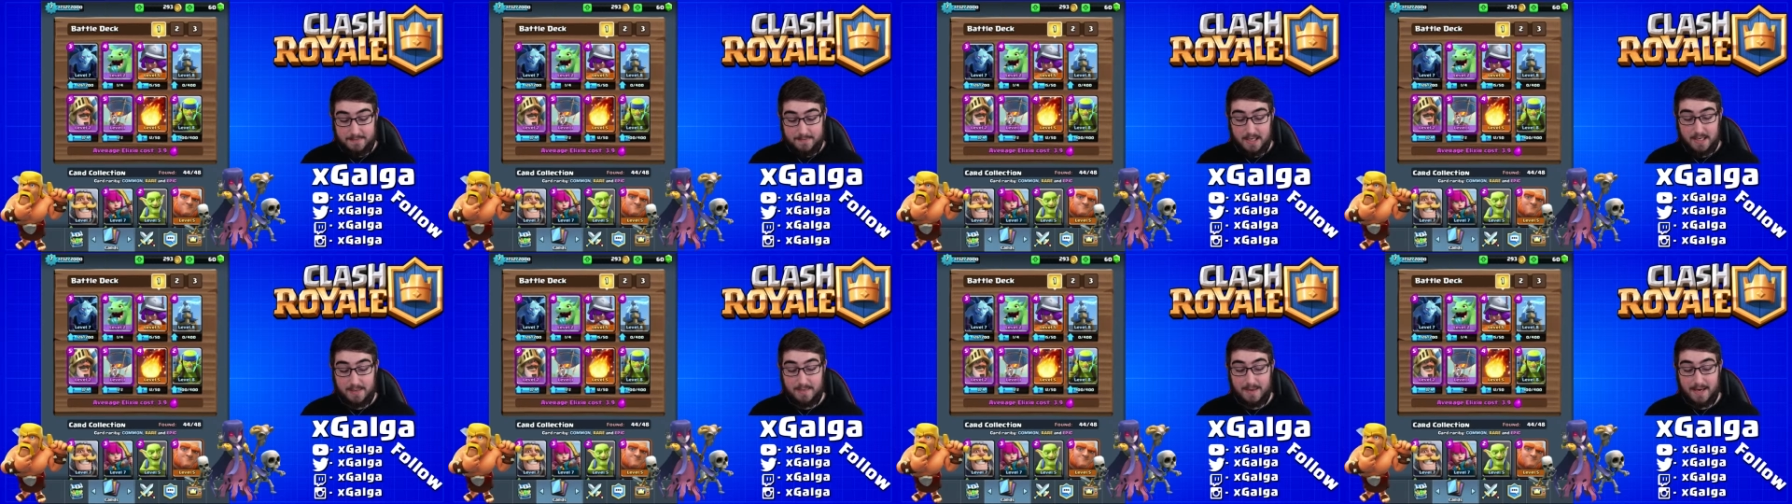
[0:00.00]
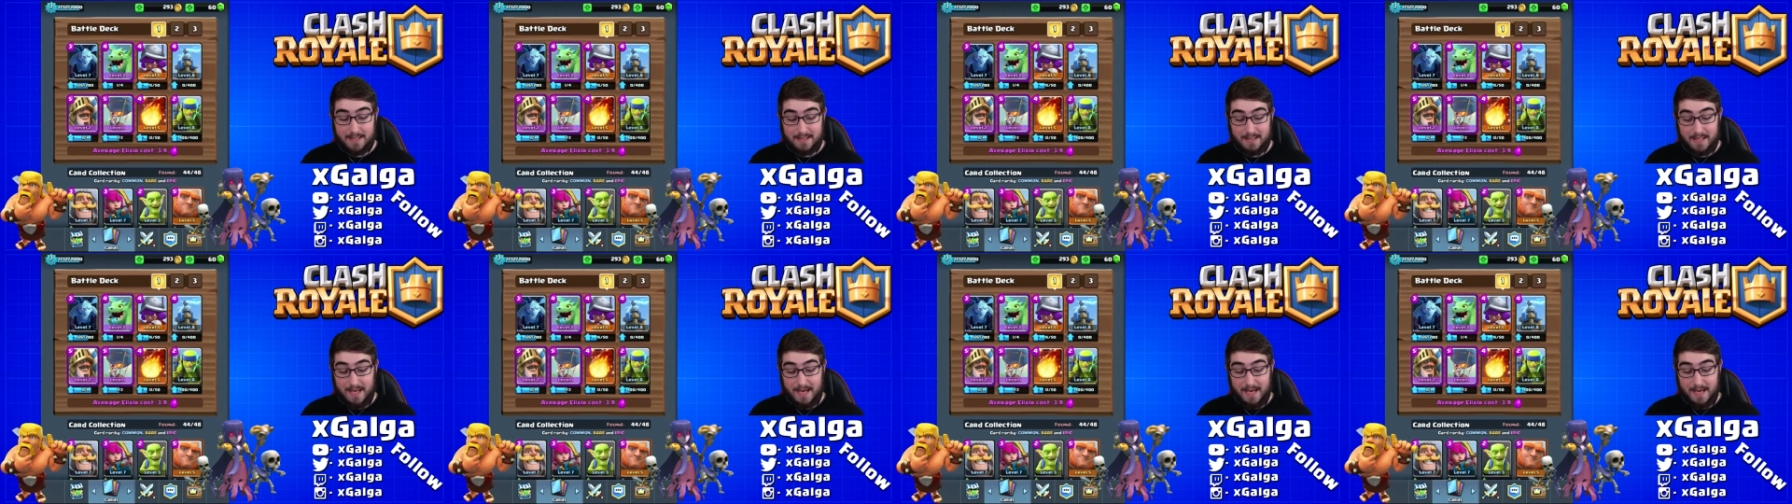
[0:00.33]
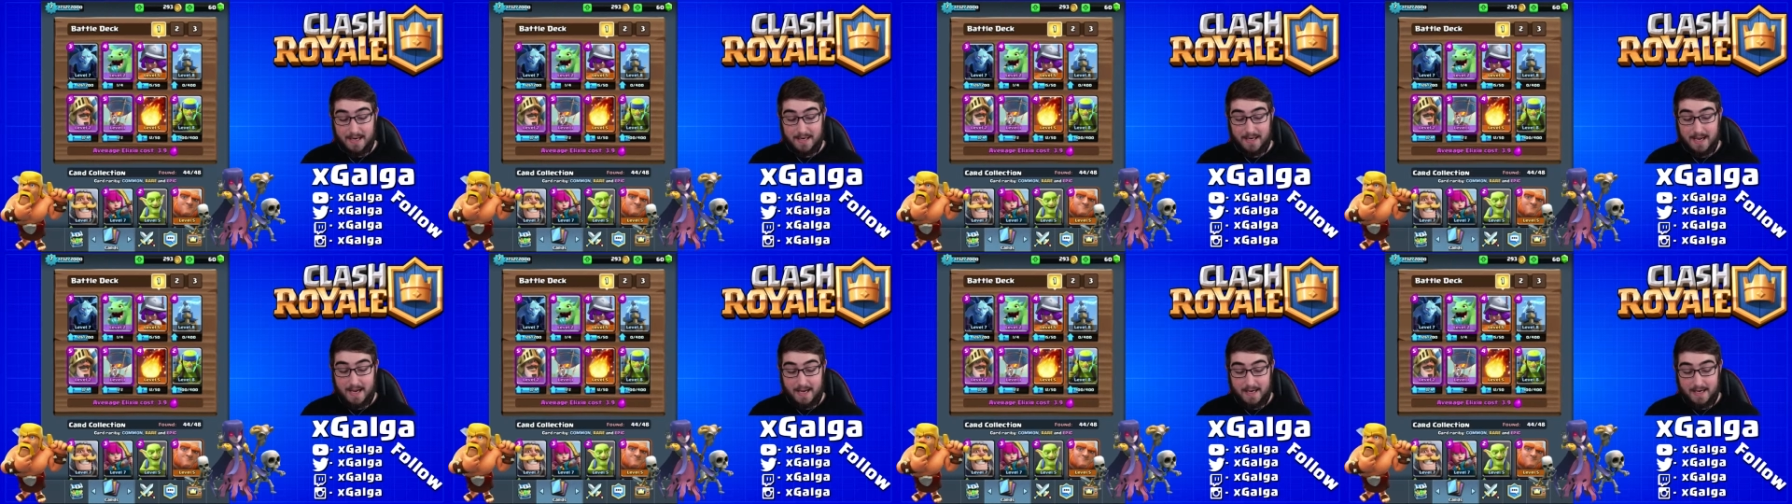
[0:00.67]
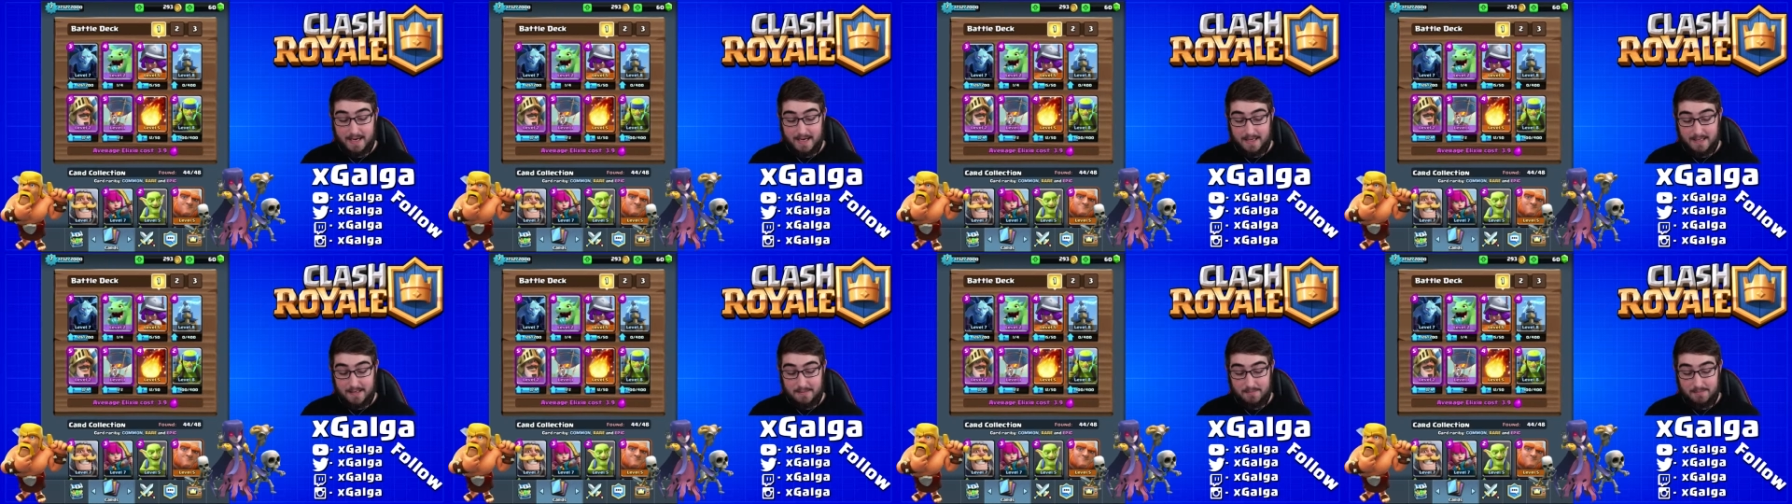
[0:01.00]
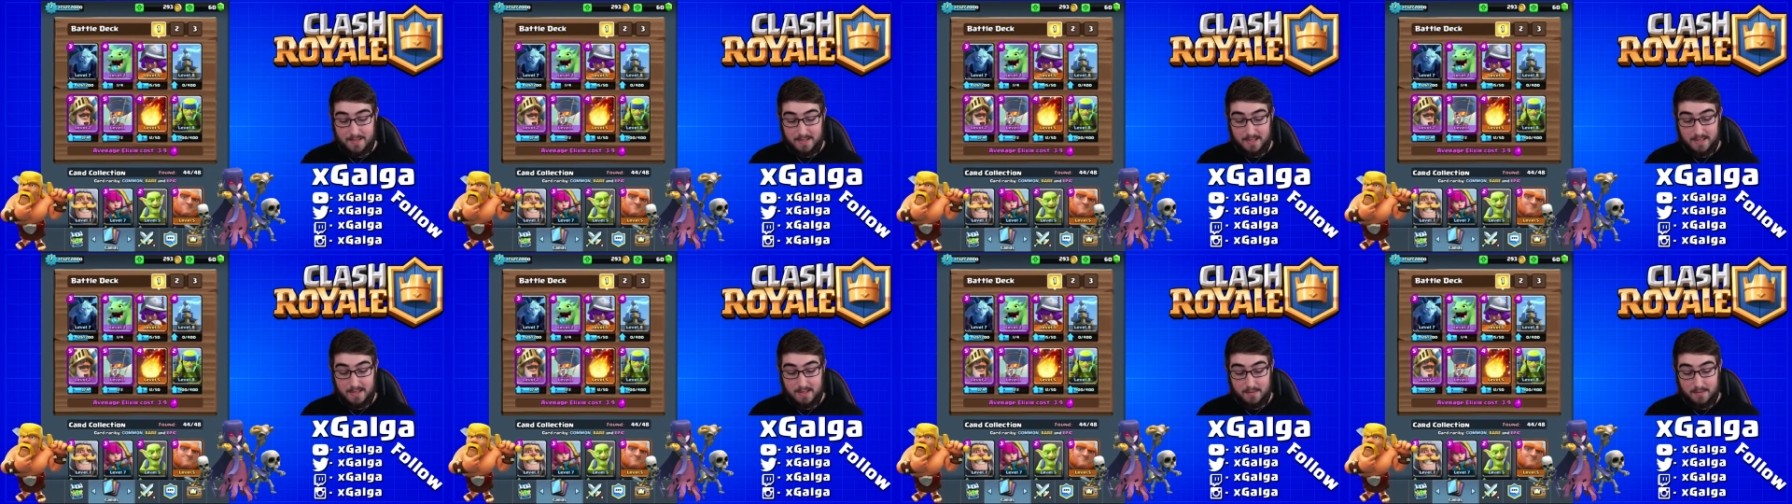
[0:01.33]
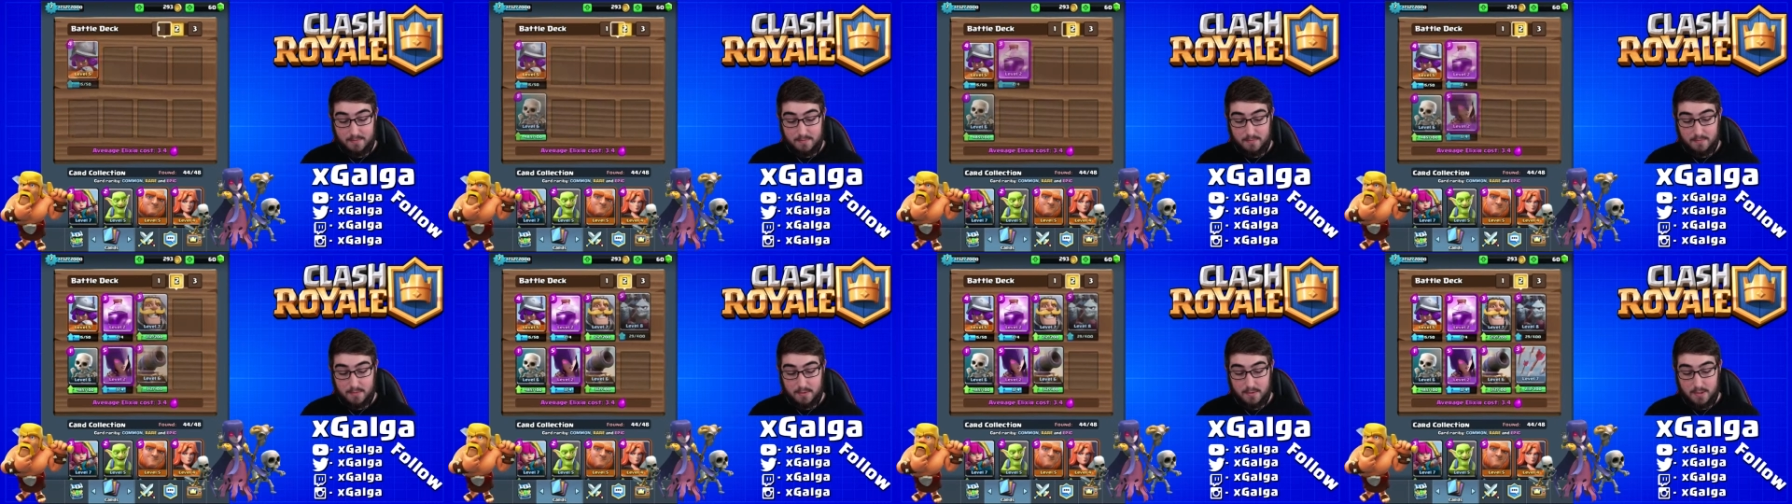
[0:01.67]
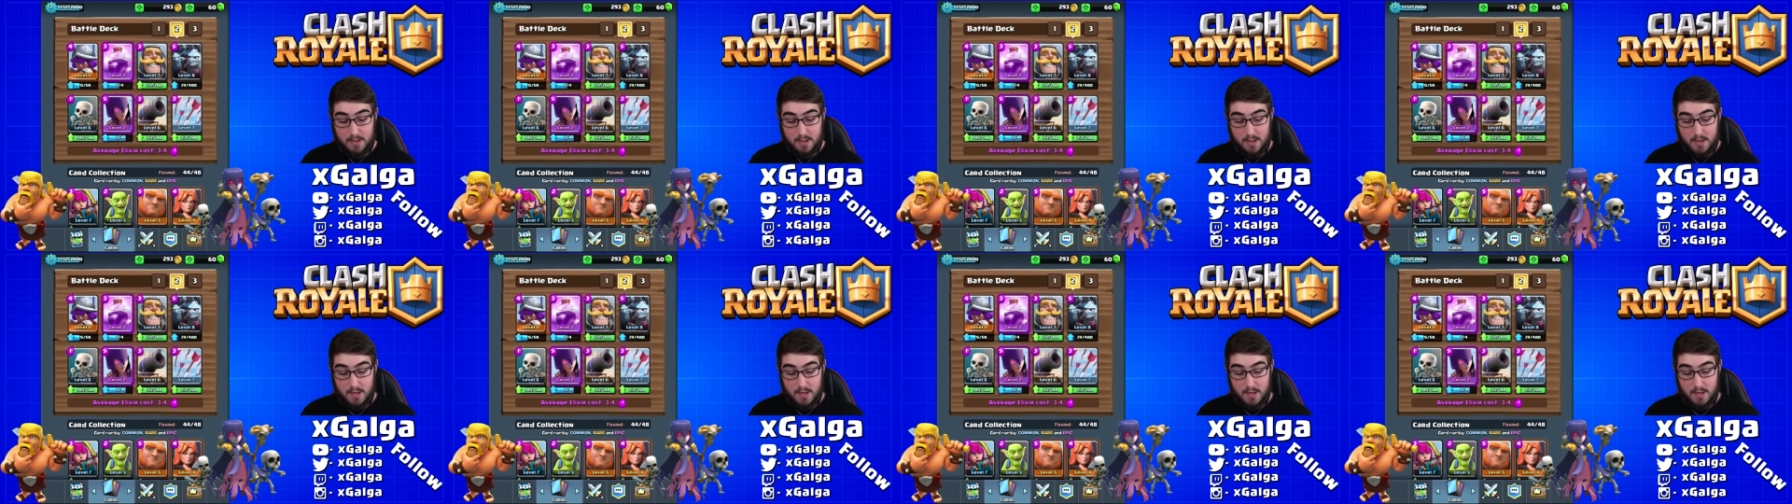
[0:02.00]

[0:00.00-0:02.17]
somebody in my clan, and I did beat them.